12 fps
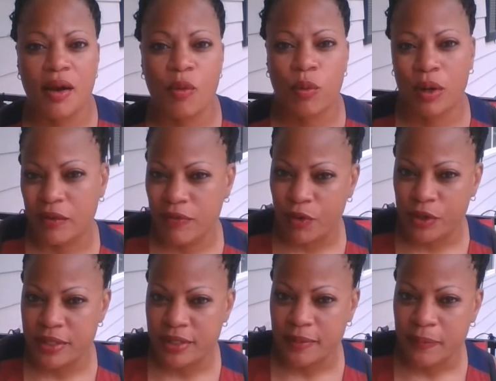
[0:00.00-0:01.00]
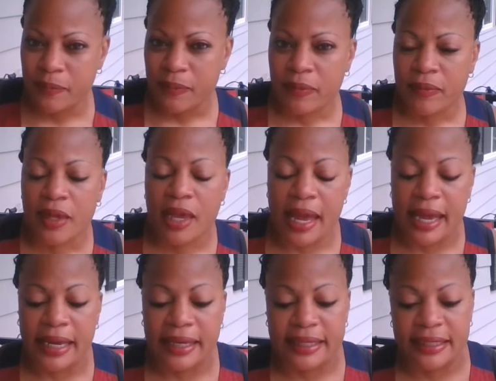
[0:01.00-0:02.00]
workforce.
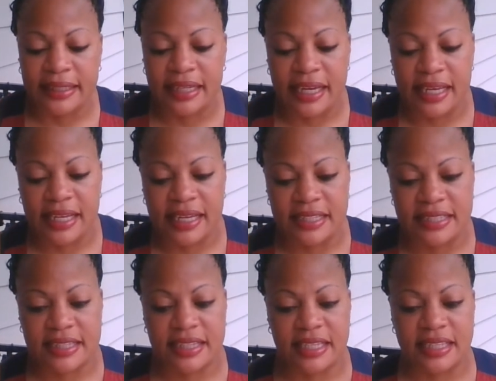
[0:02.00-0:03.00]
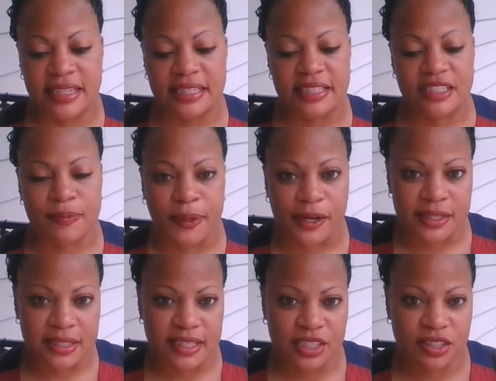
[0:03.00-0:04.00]
And it's the, these
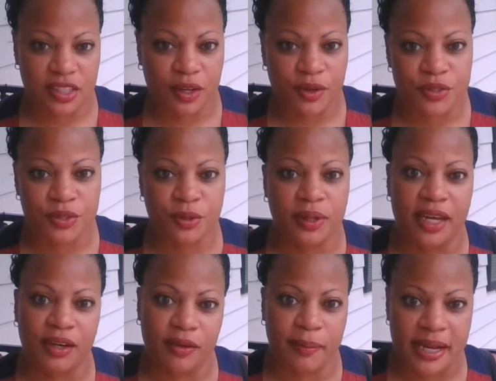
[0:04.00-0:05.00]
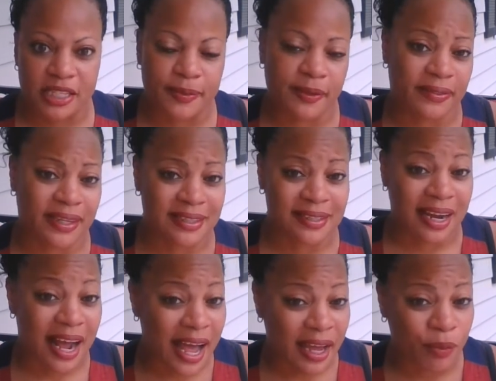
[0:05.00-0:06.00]
experiences that she goes through kind of reminds me of things that
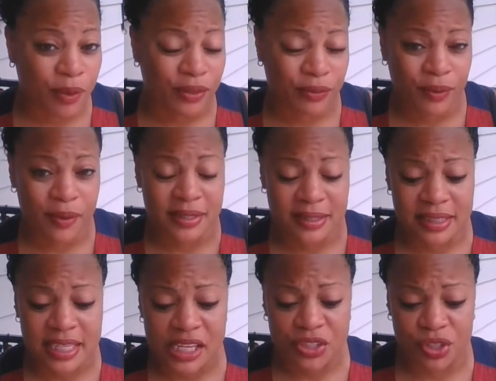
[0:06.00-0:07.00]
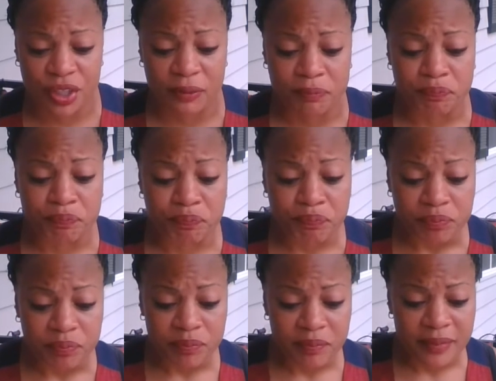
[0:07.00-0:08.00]
I went through as a teacher.
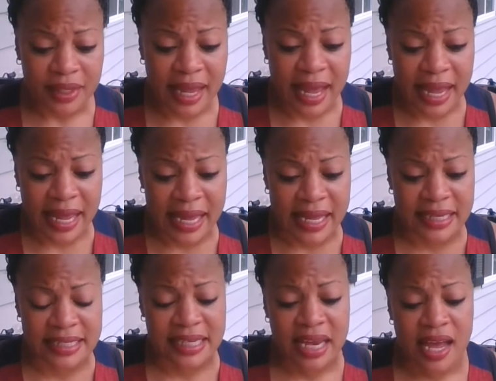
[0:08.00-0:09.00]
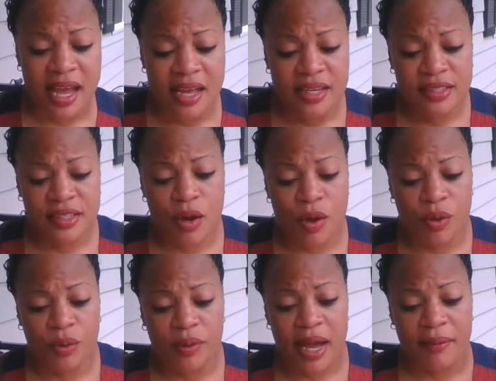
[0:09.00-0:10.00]
And
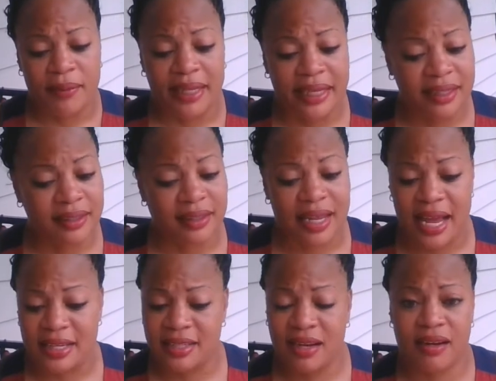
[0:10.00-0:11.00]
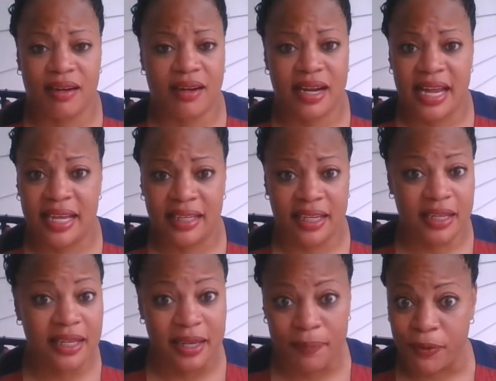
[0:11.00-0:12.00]
so I related a lot to her, and it,
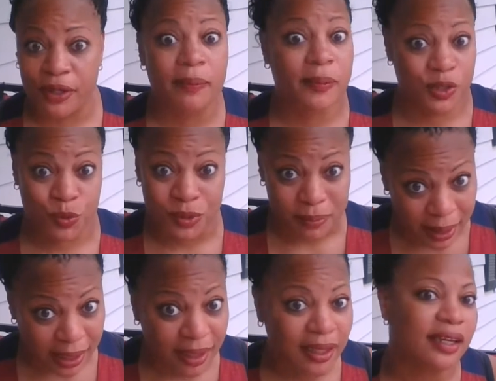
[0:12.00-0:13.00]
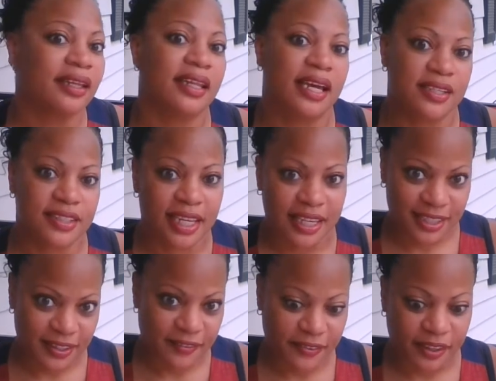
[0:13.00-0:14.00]
it pretty much was me in the
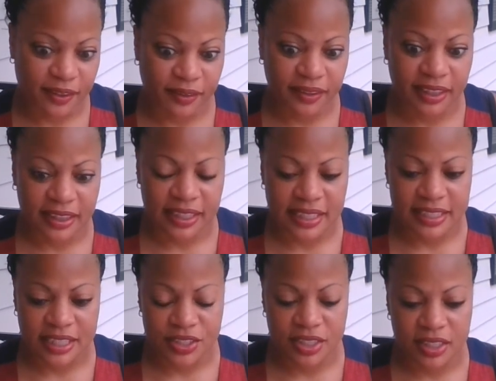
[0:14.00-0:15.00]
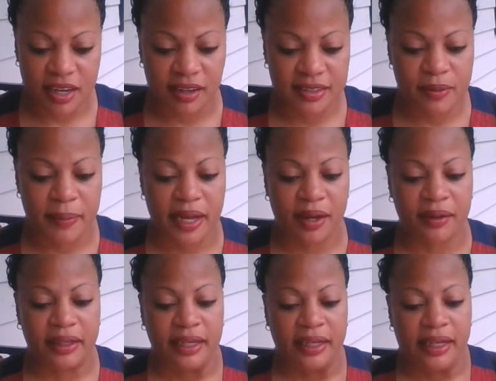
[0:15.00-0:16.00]
education field, the things that she talks about,
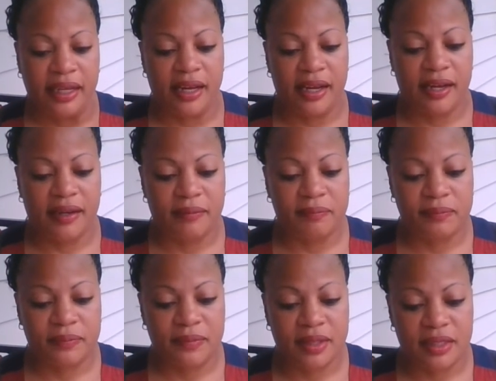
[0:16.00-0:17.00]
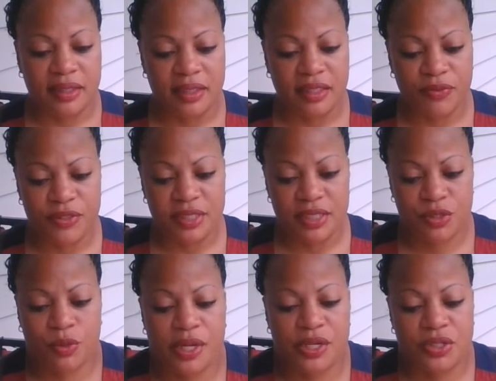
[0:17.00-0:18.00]
um, the different
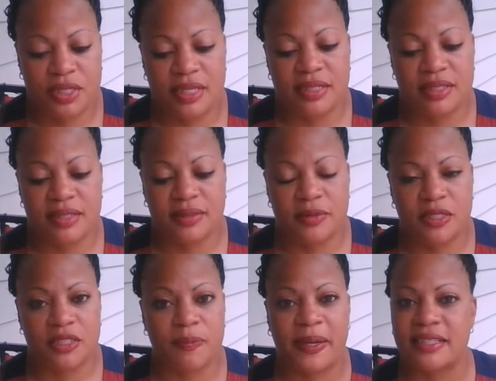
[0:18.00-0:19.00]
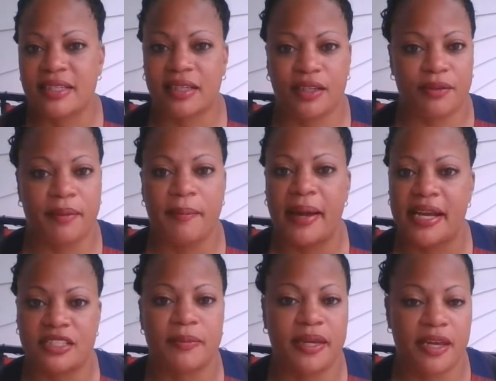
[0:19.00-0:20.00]
situations, just basically
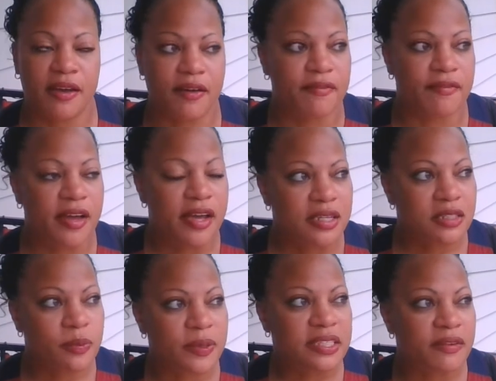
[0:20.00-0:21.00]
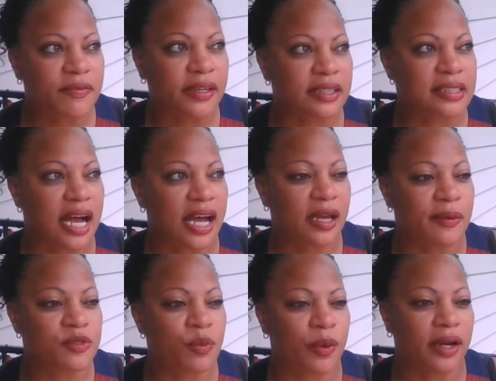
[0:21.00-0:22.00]
reminds me of specific
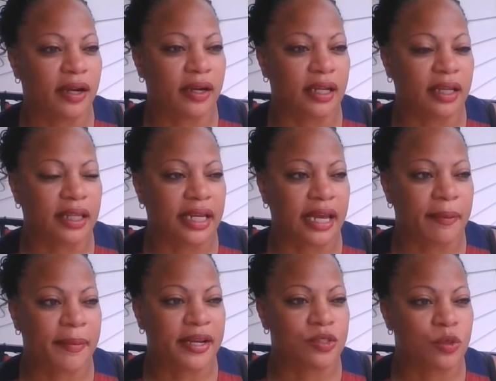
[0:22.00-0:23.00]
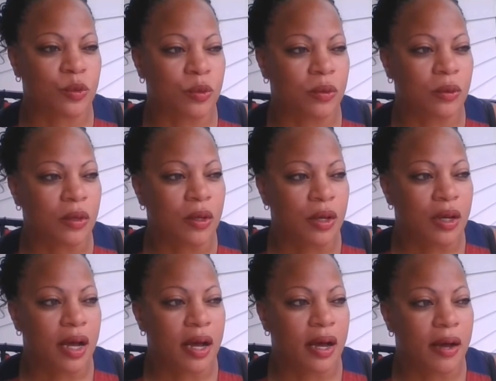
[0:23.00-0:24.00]
times where, like at my school,
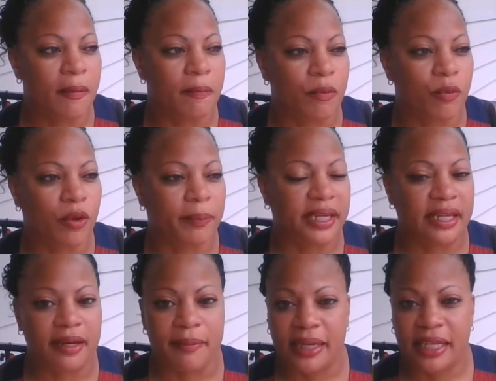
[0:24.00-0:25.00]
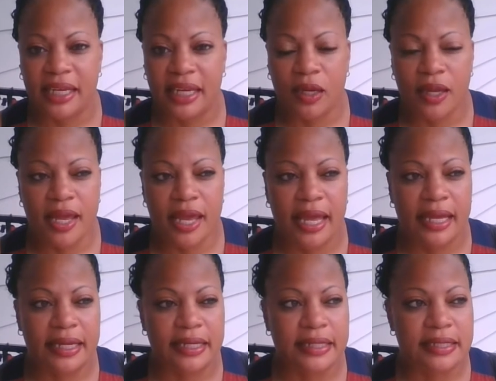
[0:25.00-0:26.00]
um, we'll be in a meeting
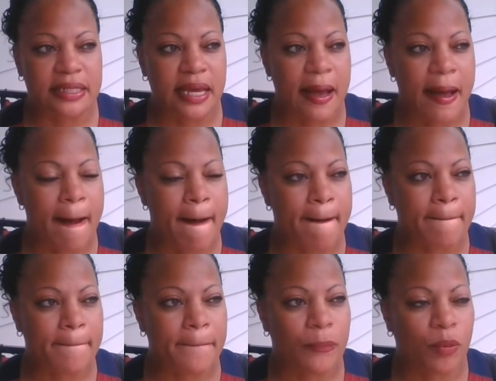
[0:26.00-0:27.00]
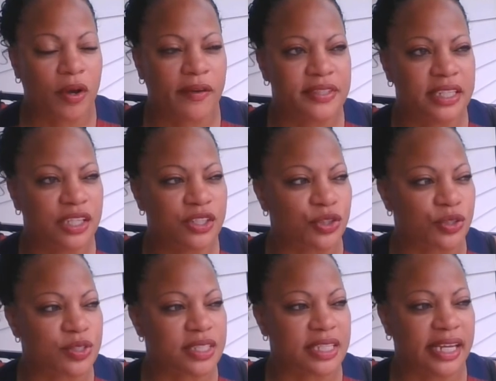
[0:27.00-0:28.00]
and um, of
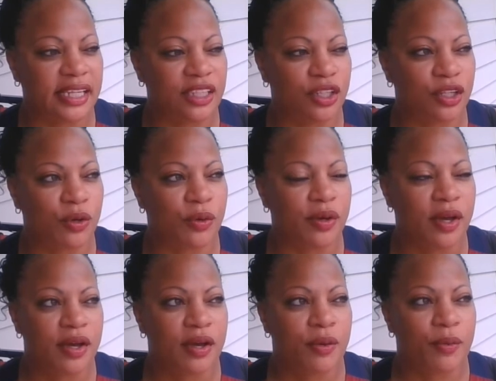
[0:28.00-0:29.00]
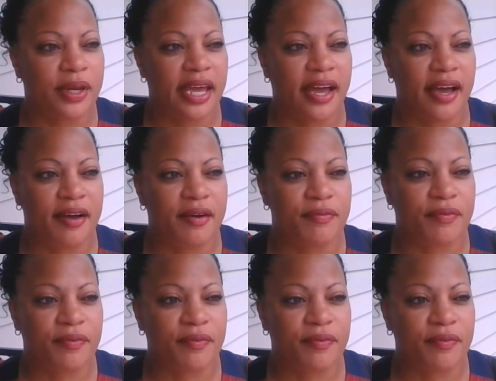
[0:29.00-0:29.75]
teachers, and you know, we have